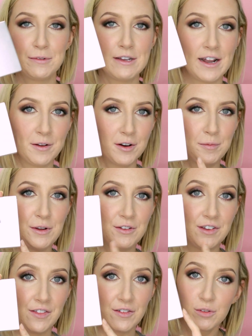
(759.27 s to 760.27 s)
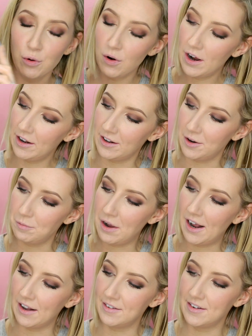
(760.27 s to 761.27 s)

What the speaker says: and I'm gonna be using this Kryolan palette